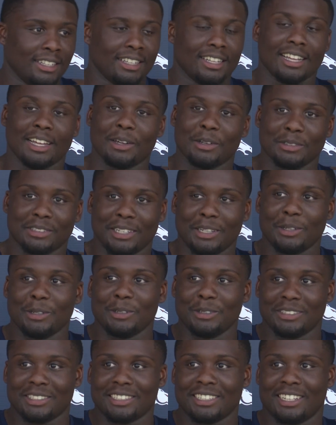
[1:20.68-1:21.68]
That was
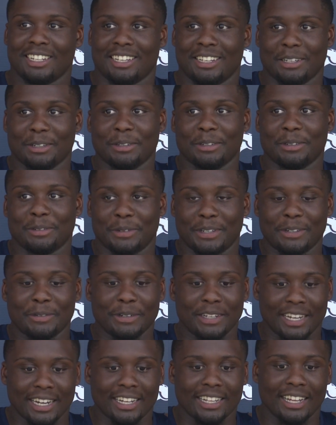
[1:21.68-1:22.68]
huge.
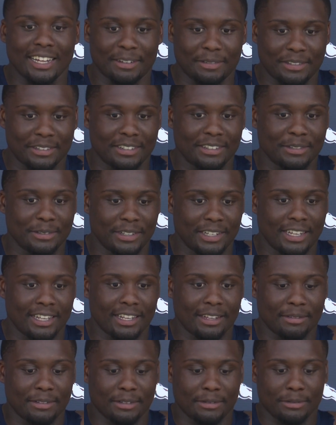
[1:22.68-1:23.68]
We got after it. We
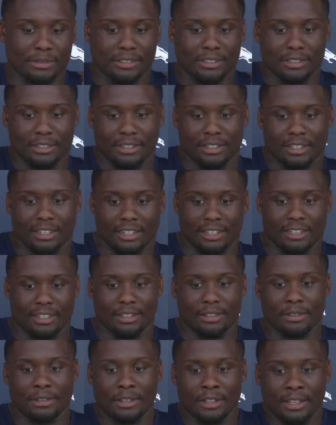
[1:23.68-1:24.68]
got after it for
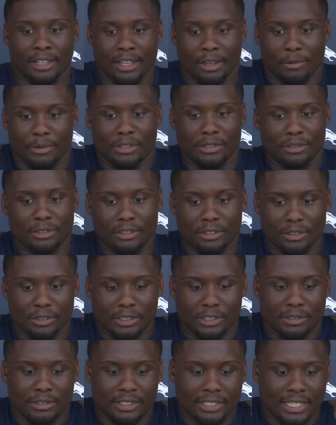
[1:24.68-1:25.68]
sure. We
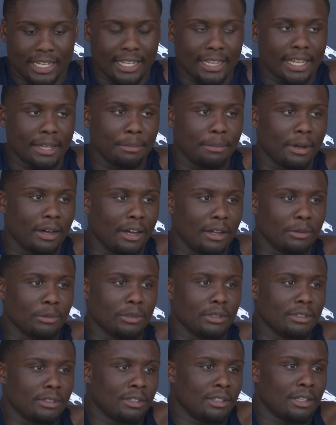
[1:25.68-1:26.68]
just getting that bond
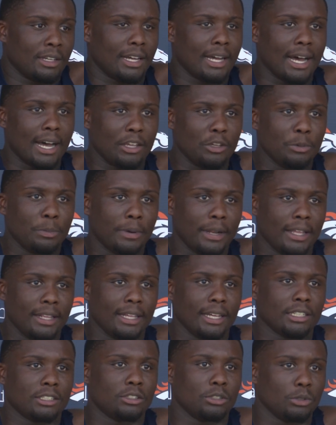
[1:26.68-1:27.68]
with a guy you play
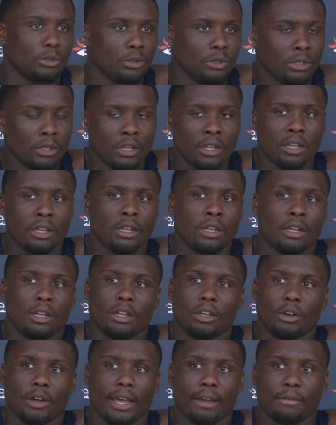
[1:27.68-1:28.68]
next to,
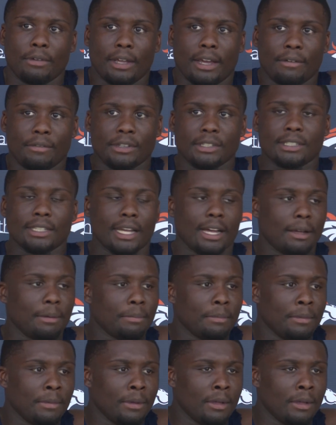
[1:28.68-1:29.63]
every snap,